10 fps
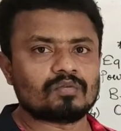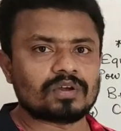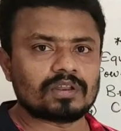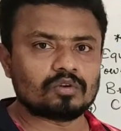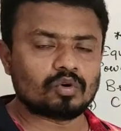
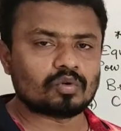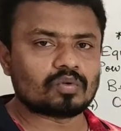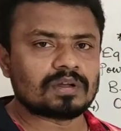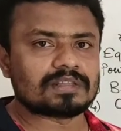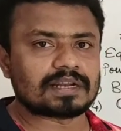we
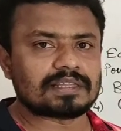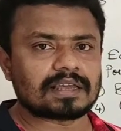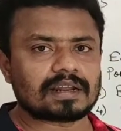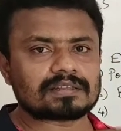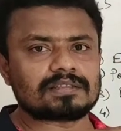know that
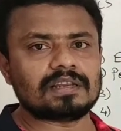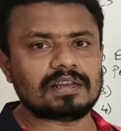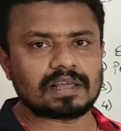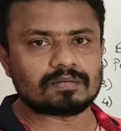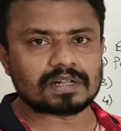there are
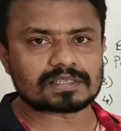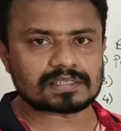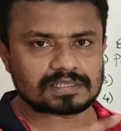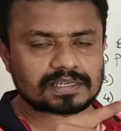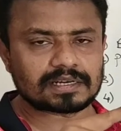3 levels:
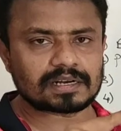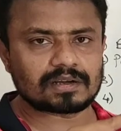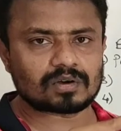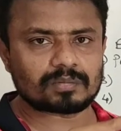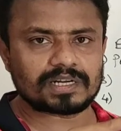central
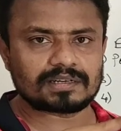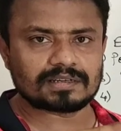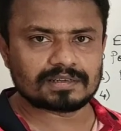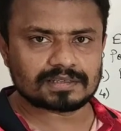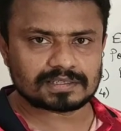
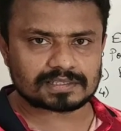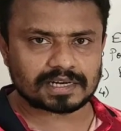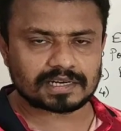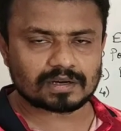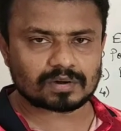government,
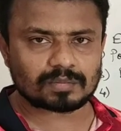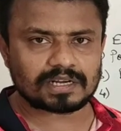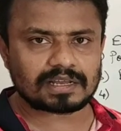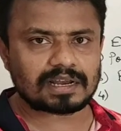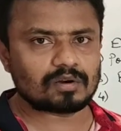state
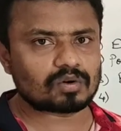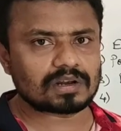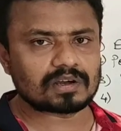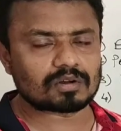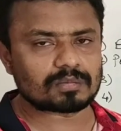government and
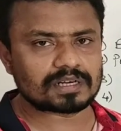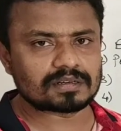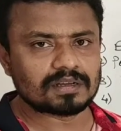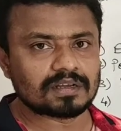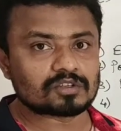local
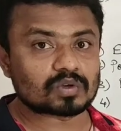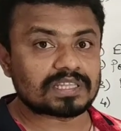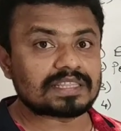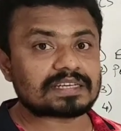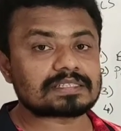government. So
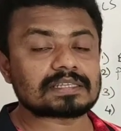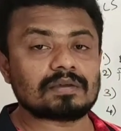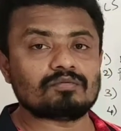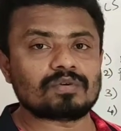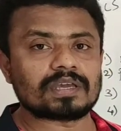in that
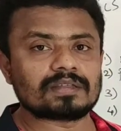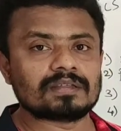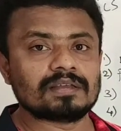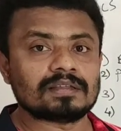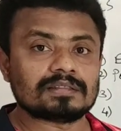same
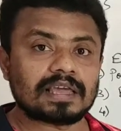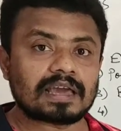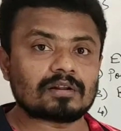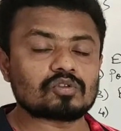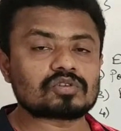way, they
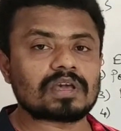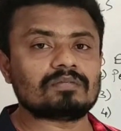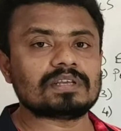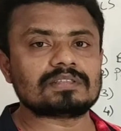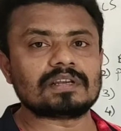are also
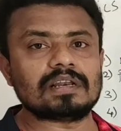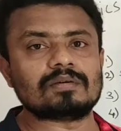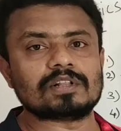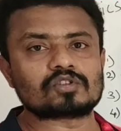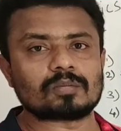having 3
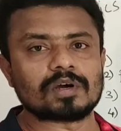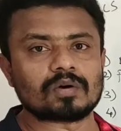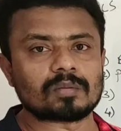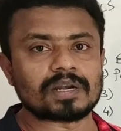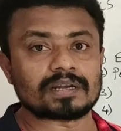levels of
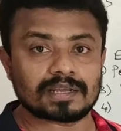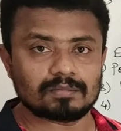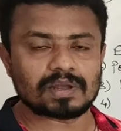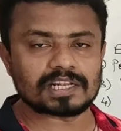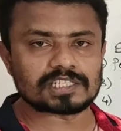government
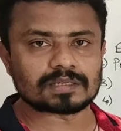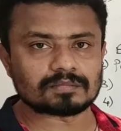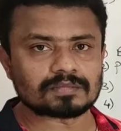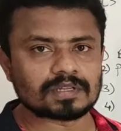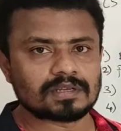in Belgium:
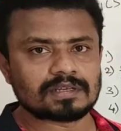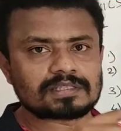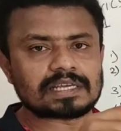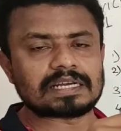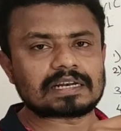
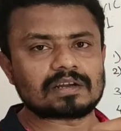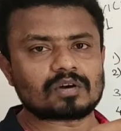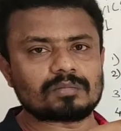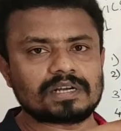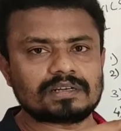central
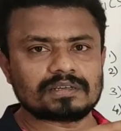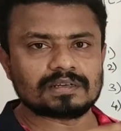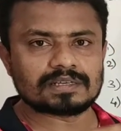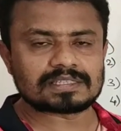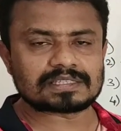
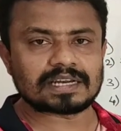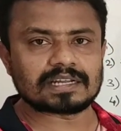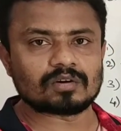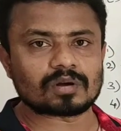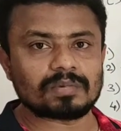government,
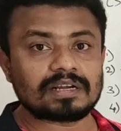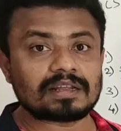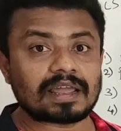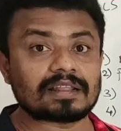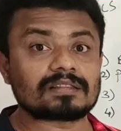state
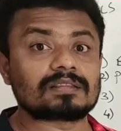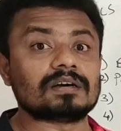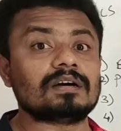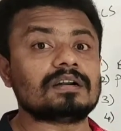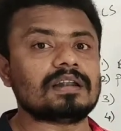government, and
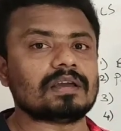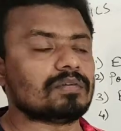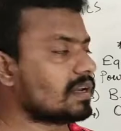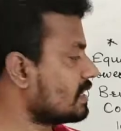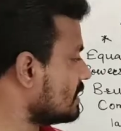third
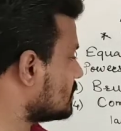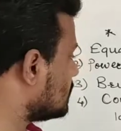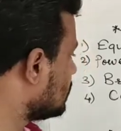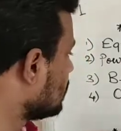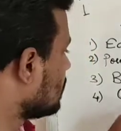level
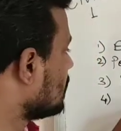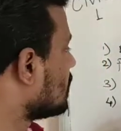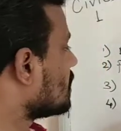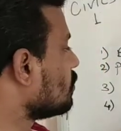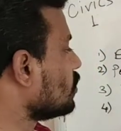is
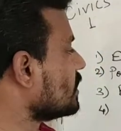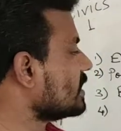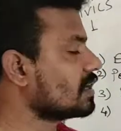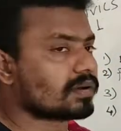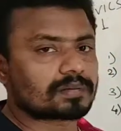
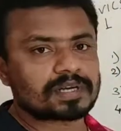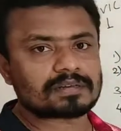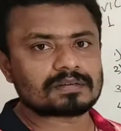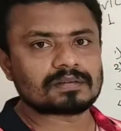community government.